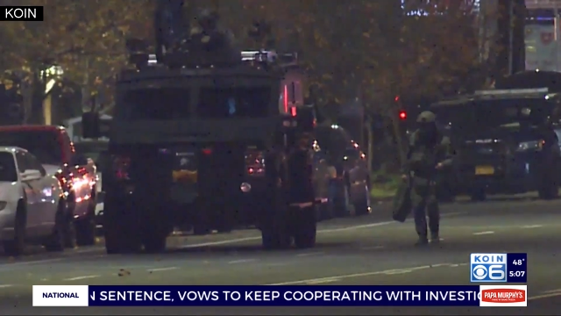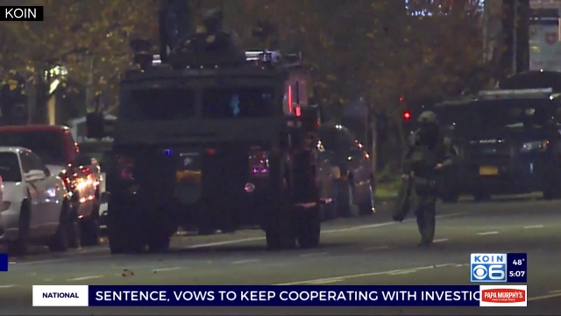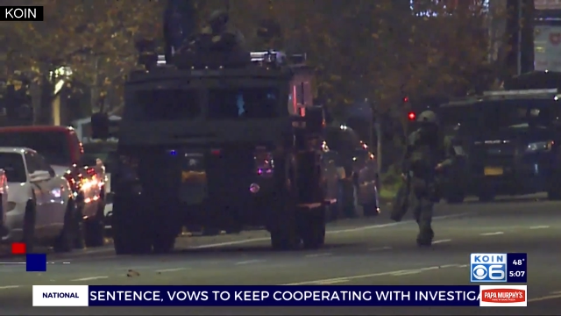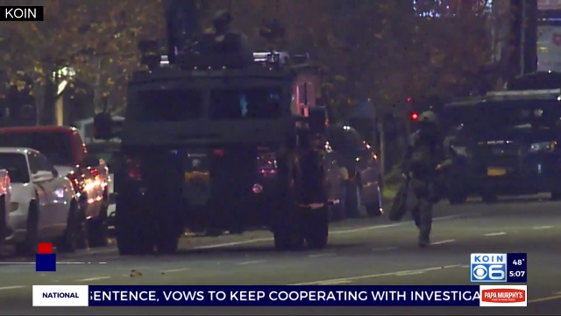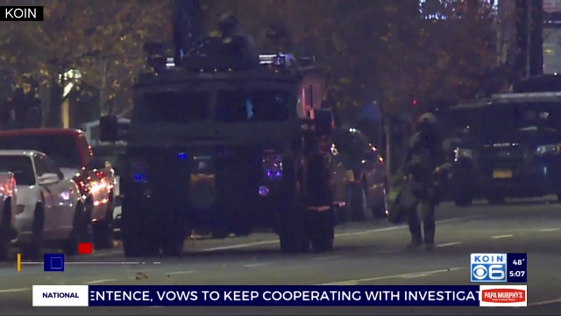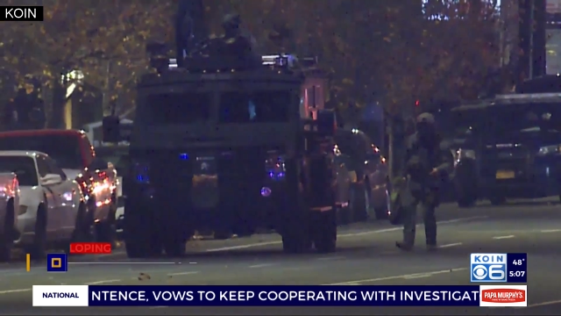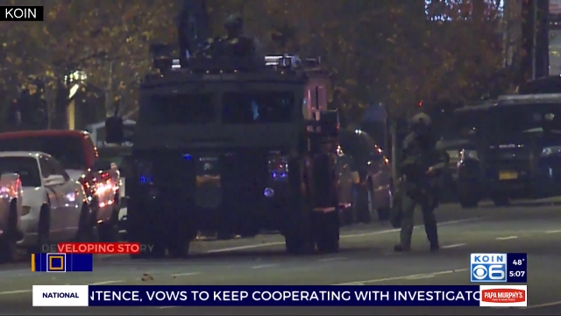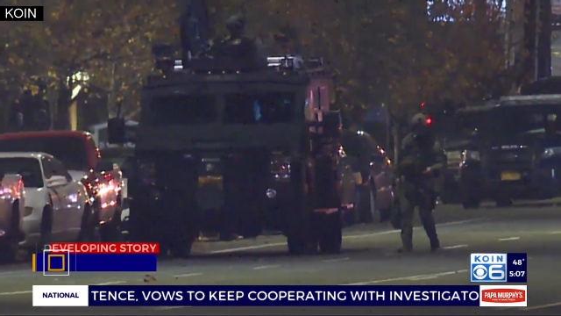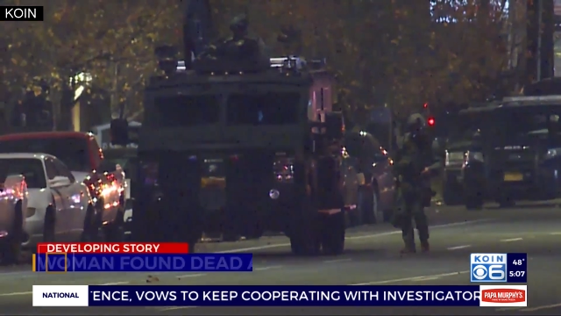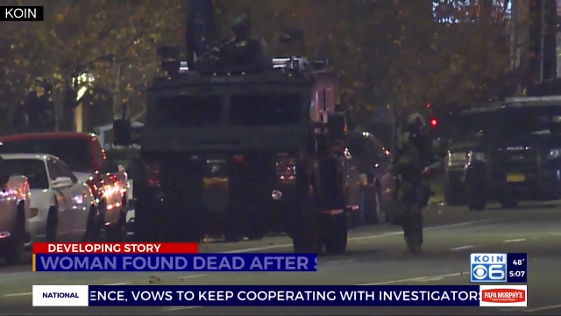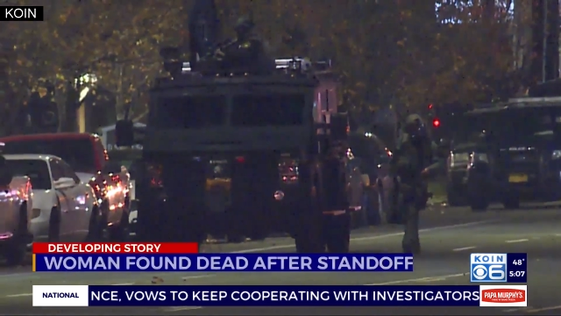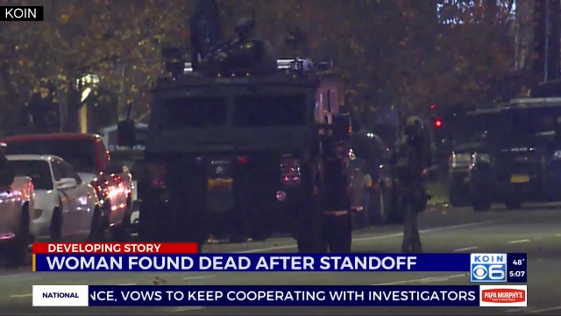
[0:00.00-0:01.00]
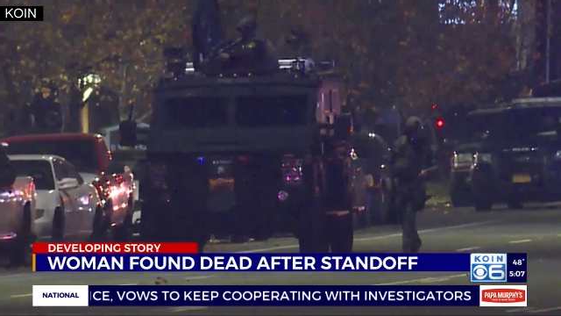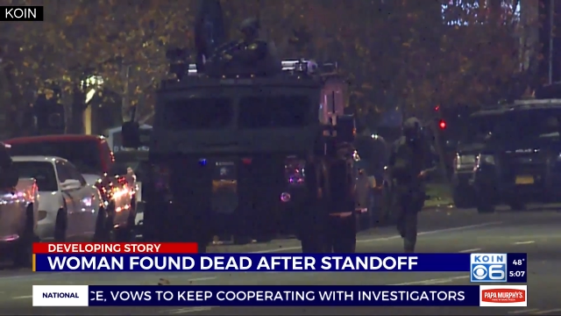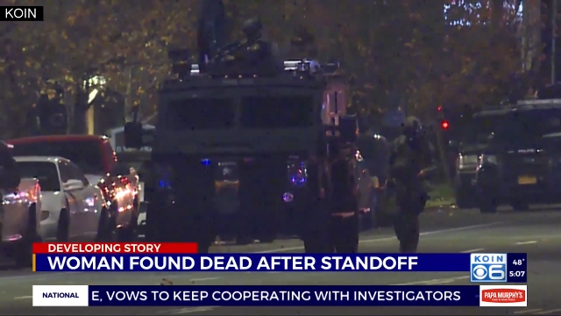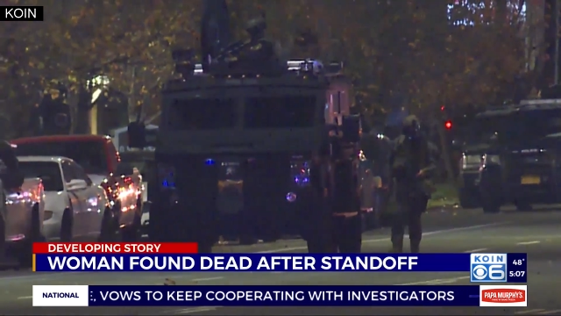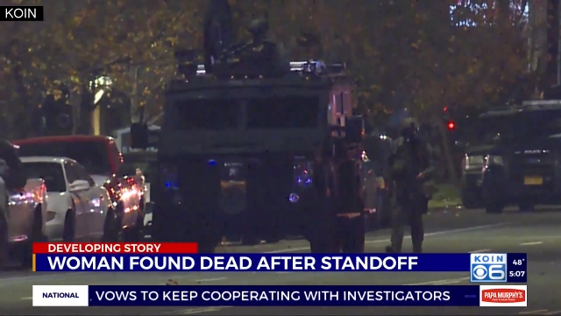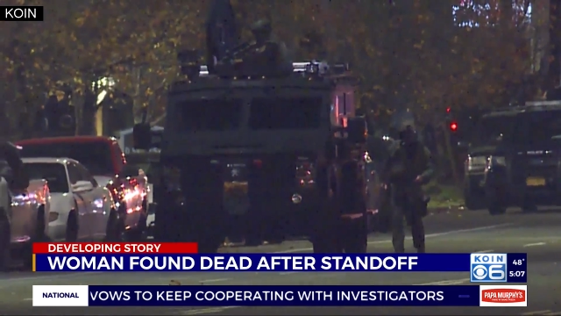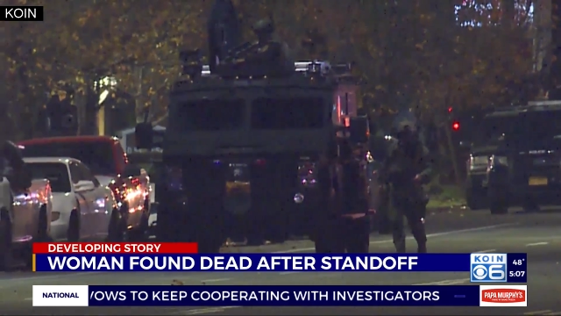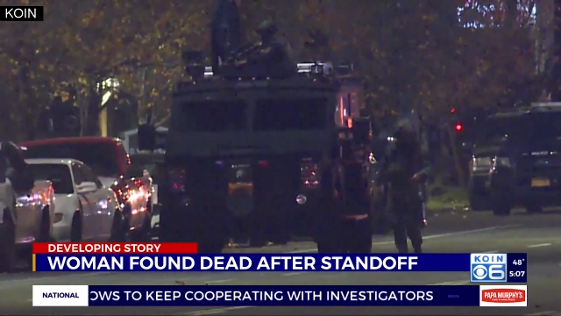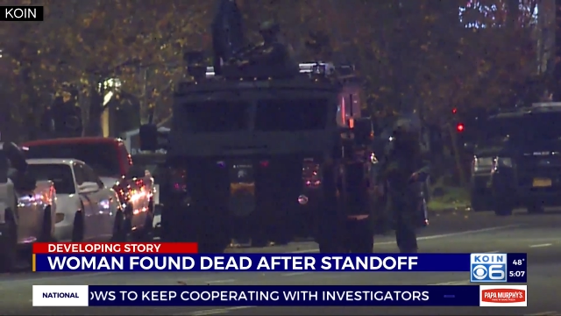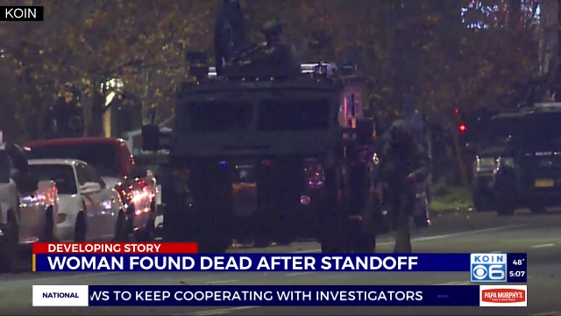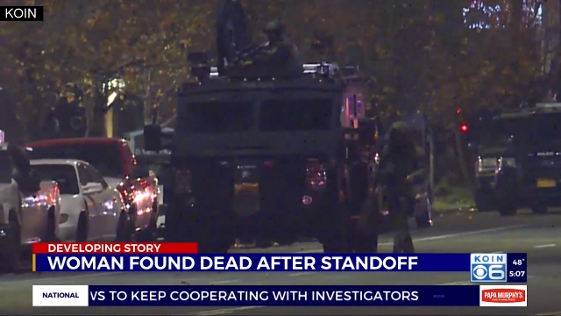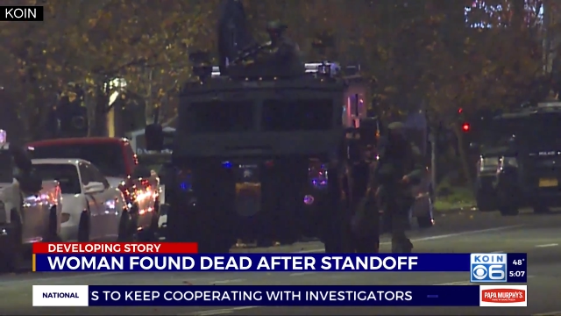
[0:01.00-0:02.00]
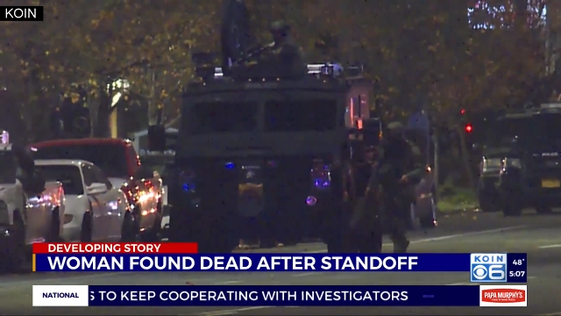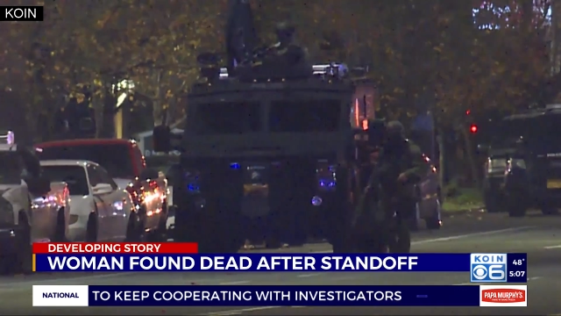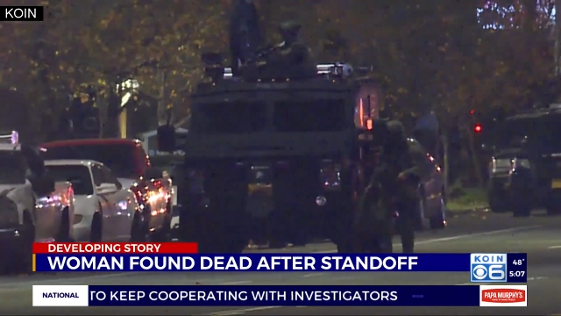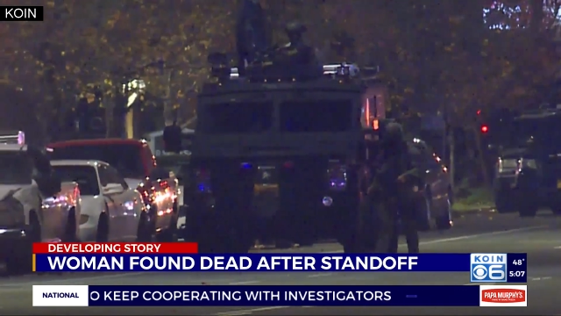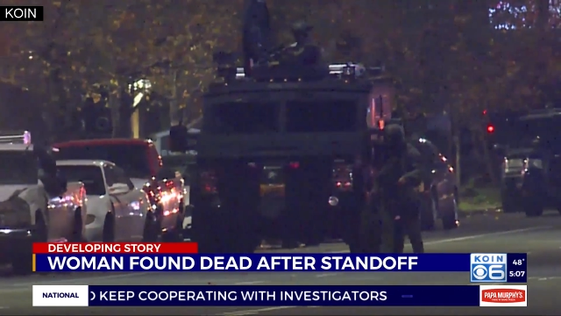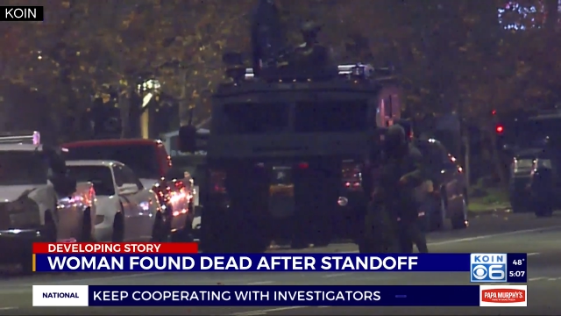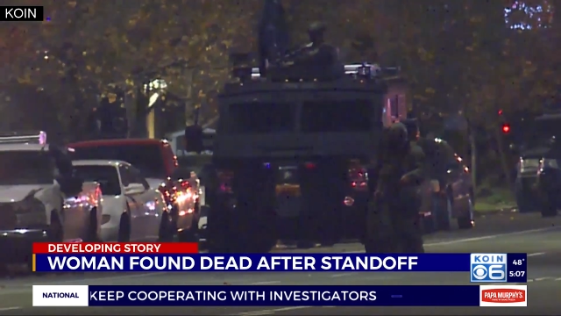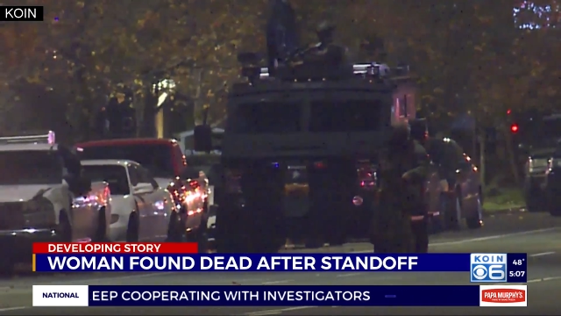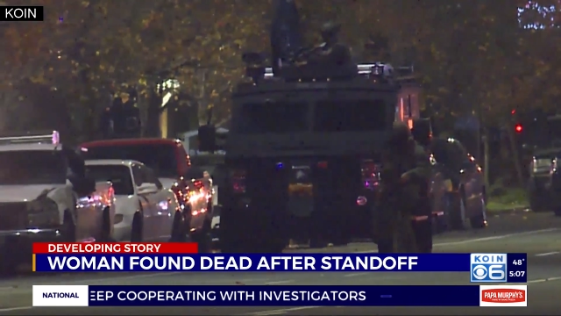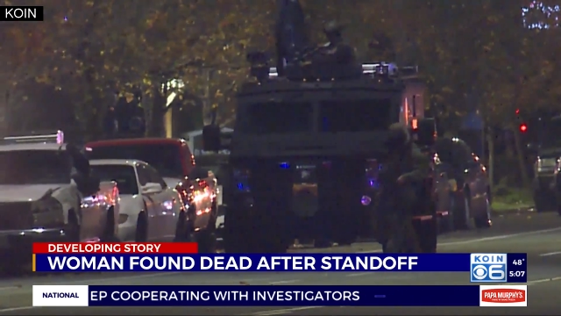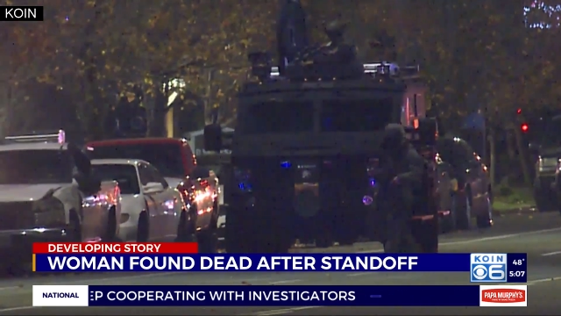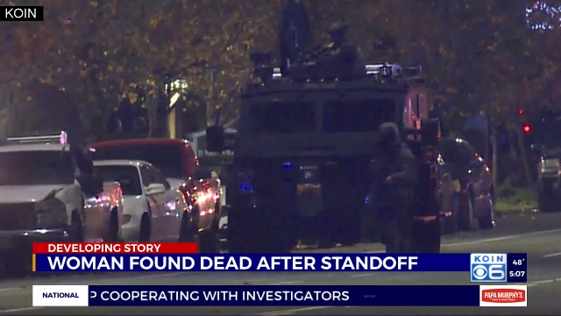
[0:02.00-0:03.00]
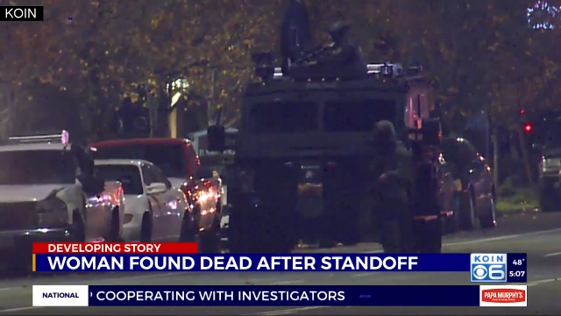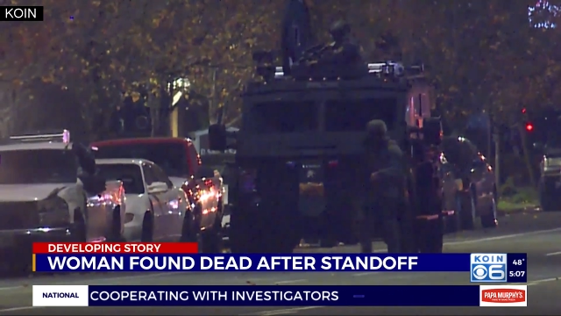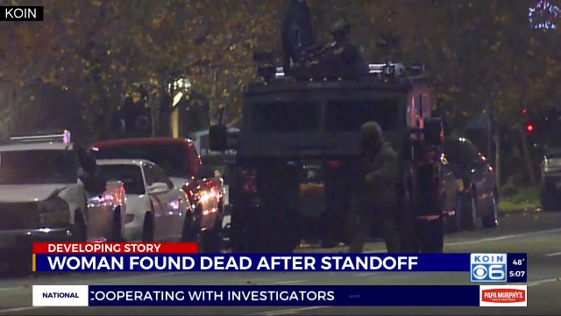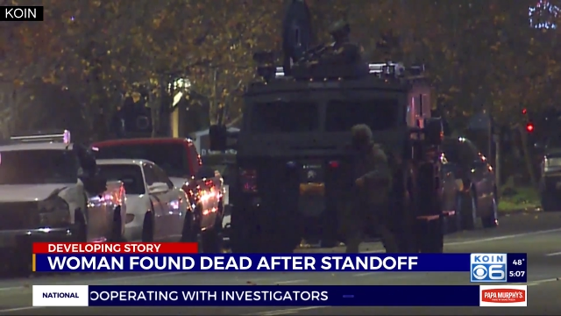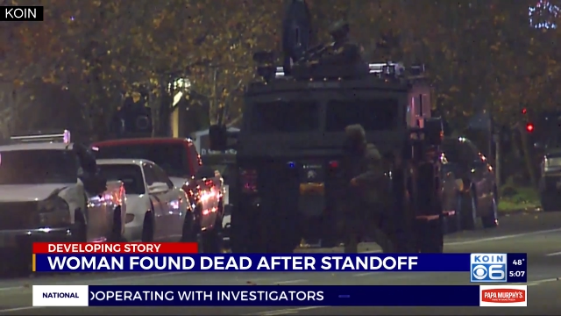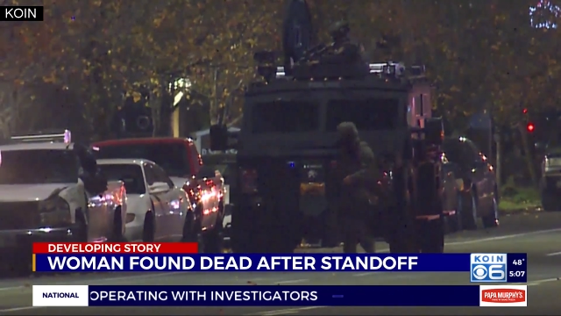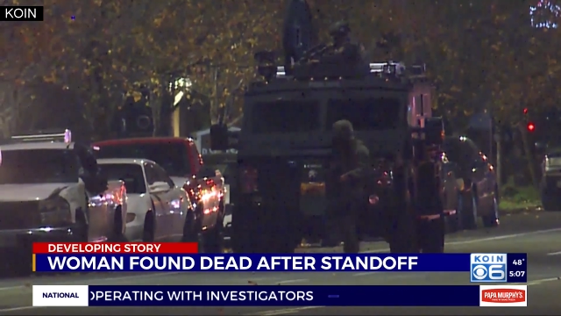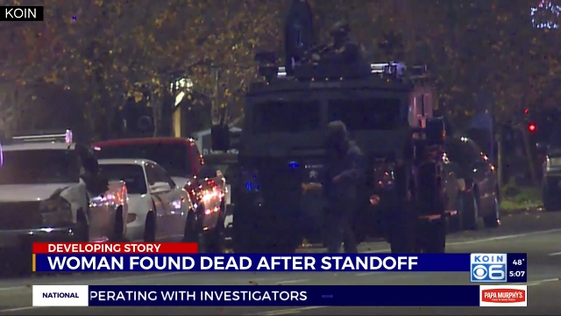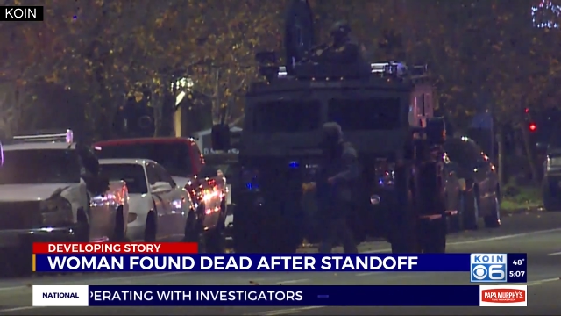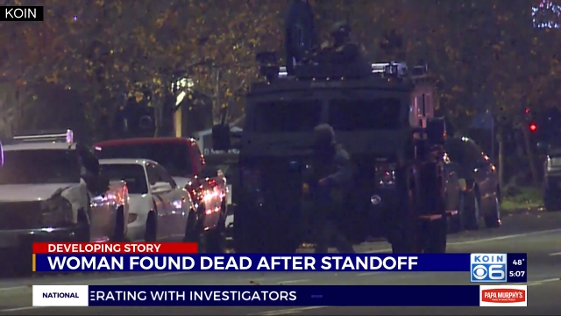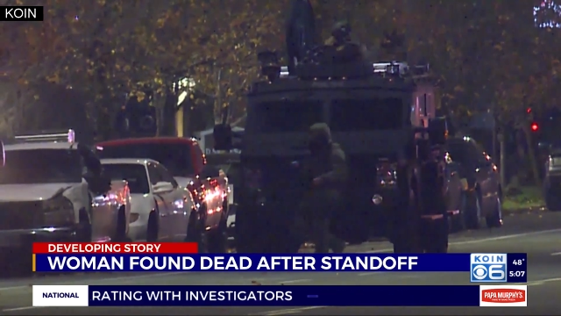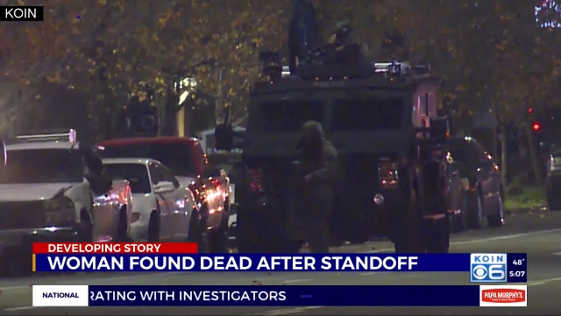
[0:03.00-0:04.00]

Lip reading: [unreadable: no face in view]